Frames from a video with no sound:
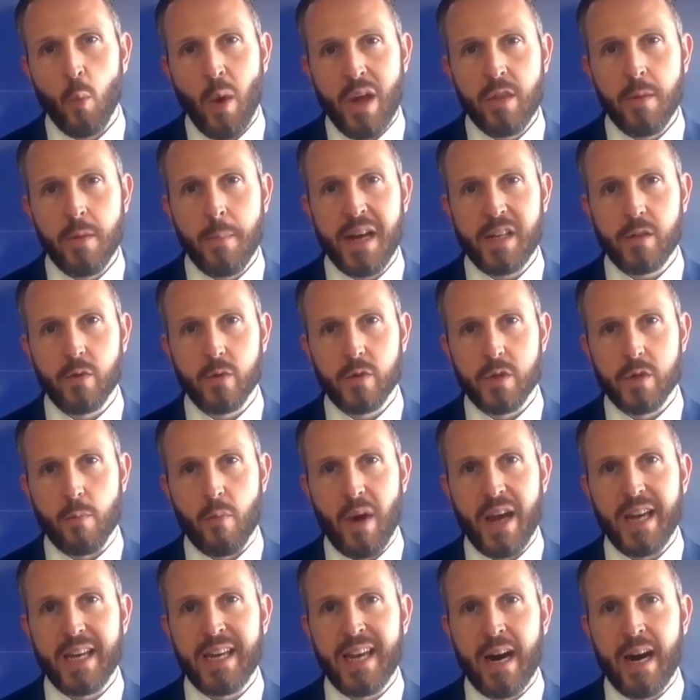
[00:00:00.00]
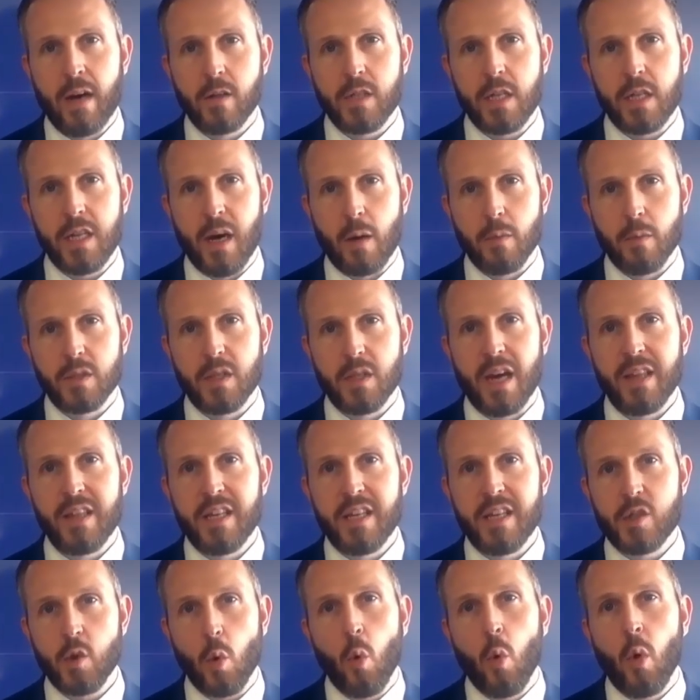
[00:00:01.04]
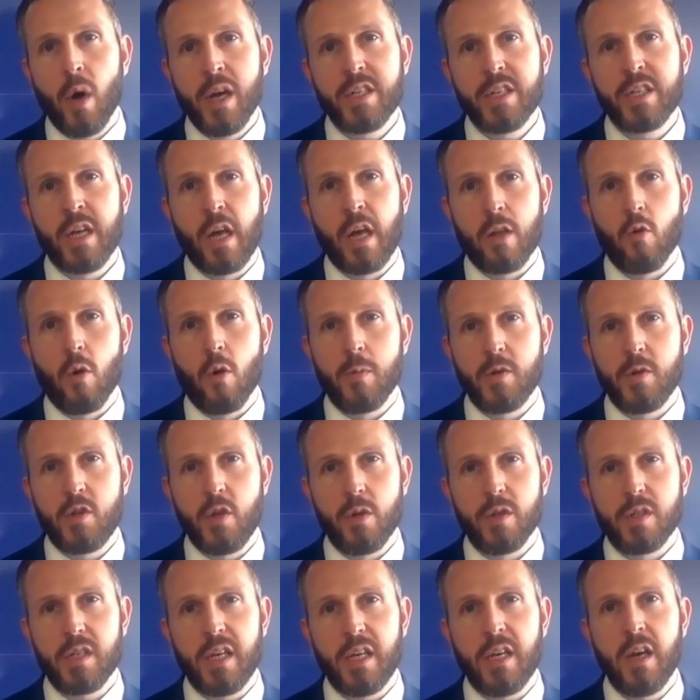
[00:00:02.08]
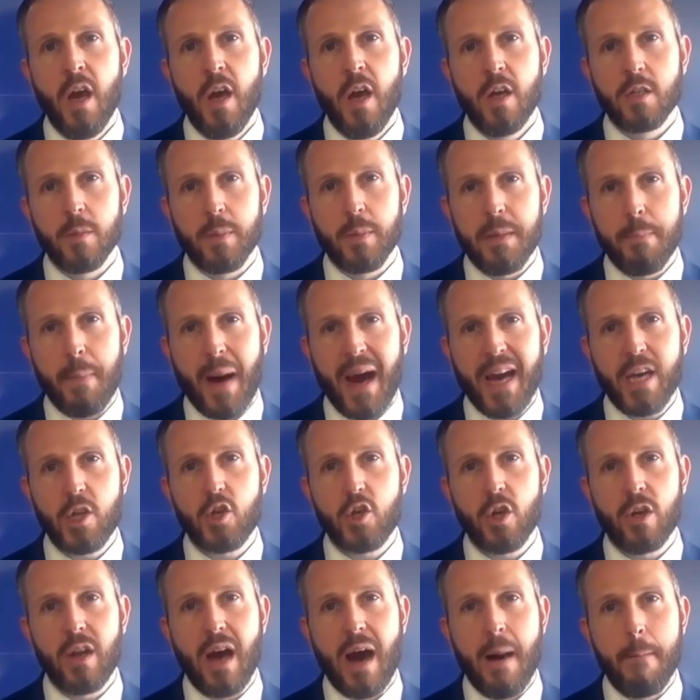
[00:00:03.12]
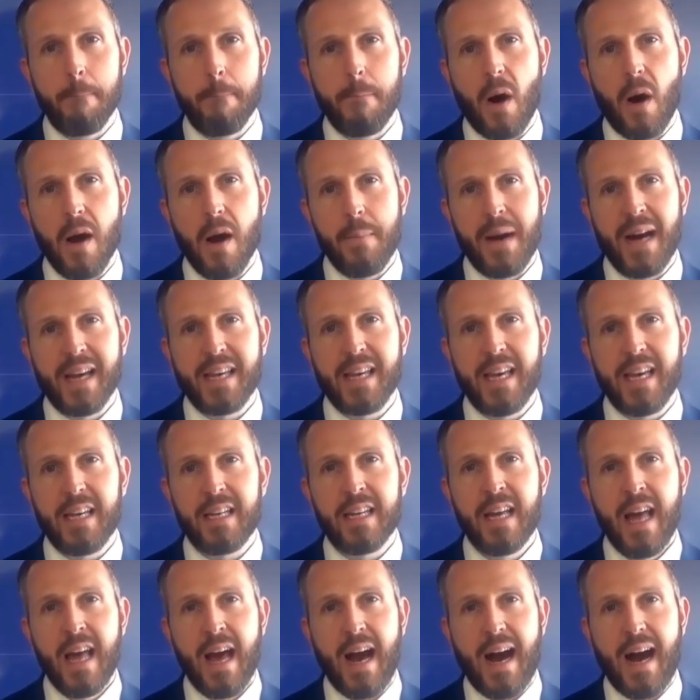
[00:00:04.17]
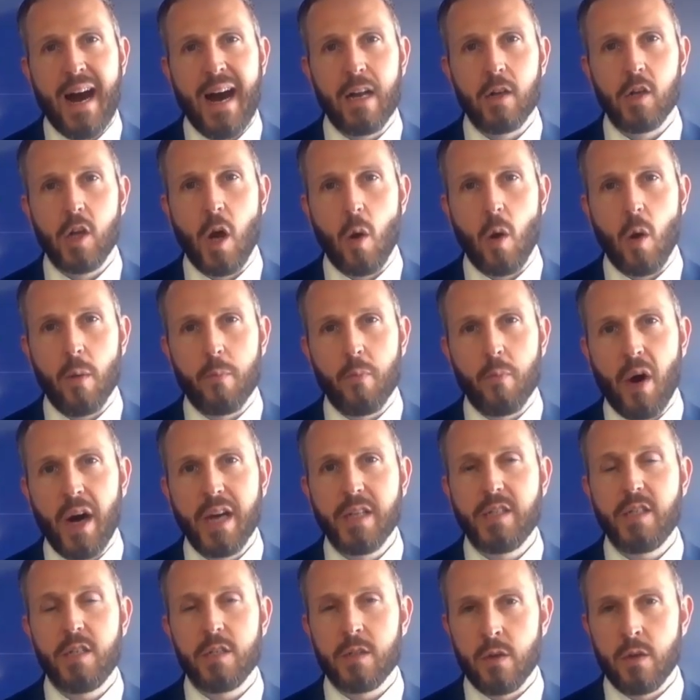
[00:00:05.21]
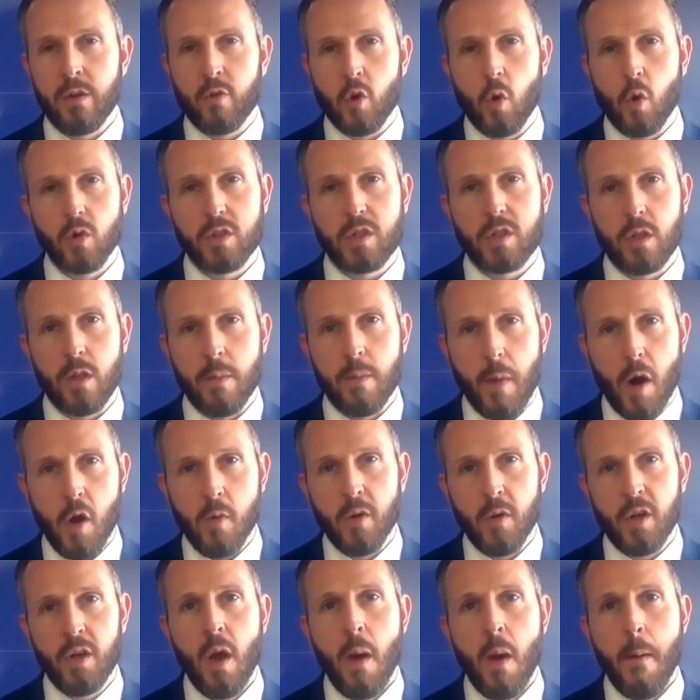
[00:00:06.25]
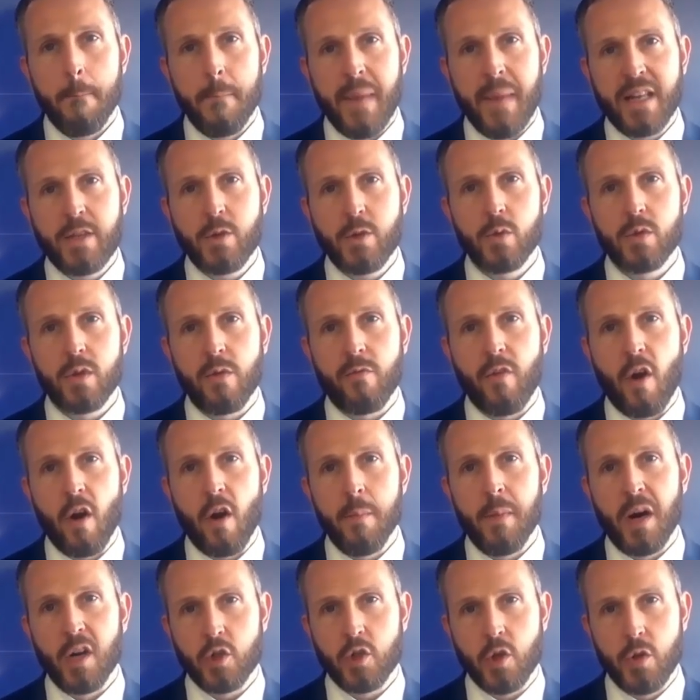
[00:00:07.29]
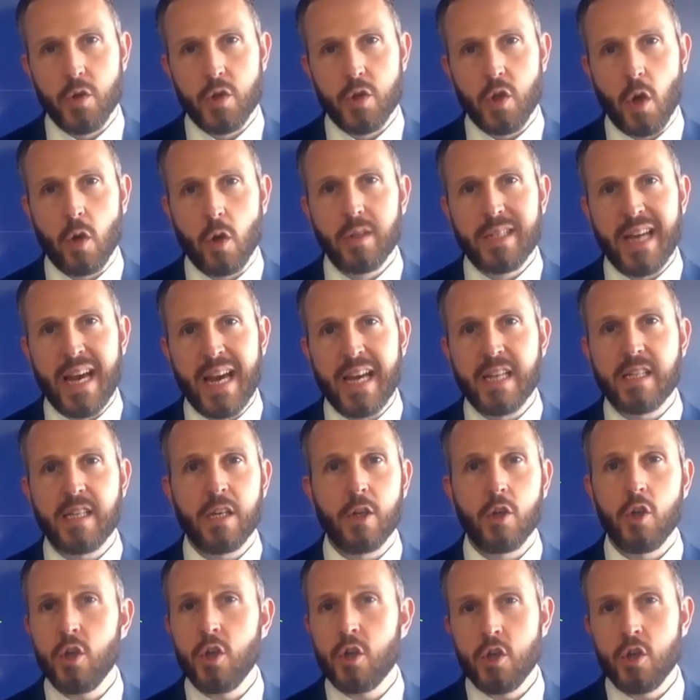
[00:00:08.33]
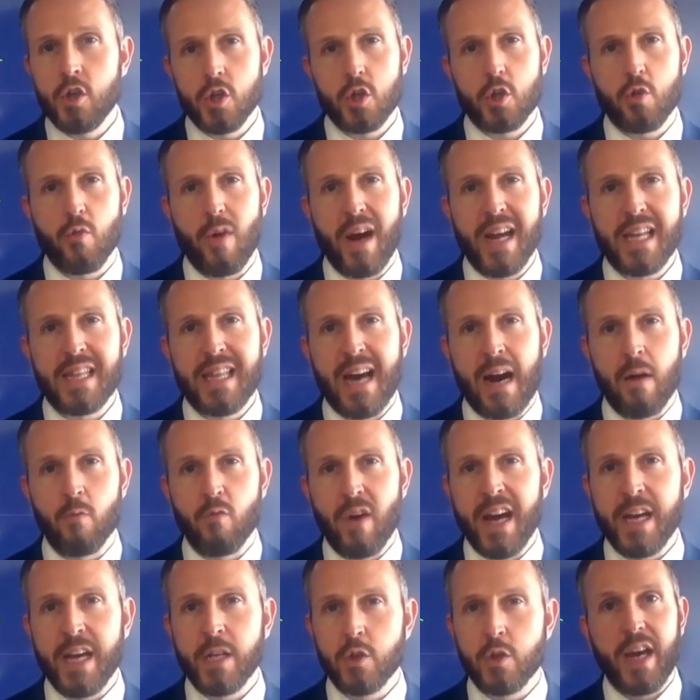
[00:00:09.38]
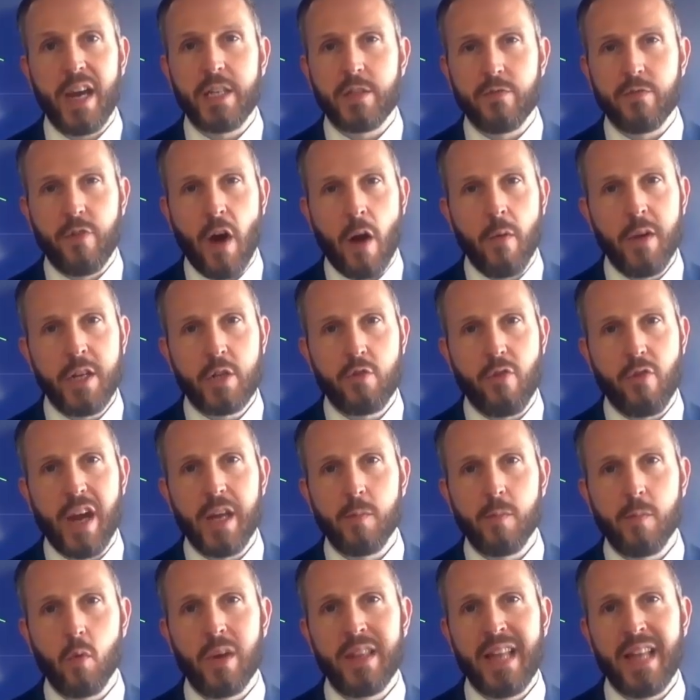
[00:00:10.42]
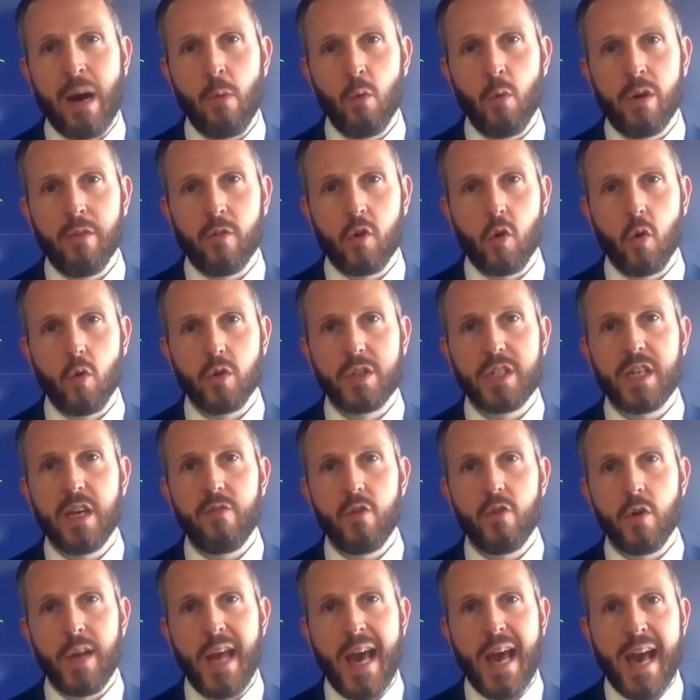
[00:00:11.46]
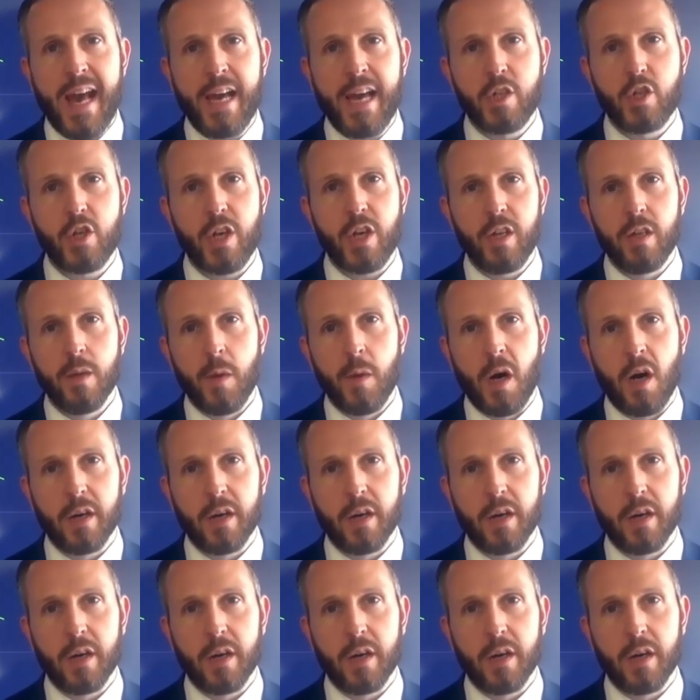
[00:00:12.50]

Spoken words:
When the metals are breaking out to the upside, there's always another opportunity to be patient and buy back in at lower prices. And of course, at the moment, metals are very much consolidating and you can just trade that range. It's very tradable and that will, of course, give you an edge in the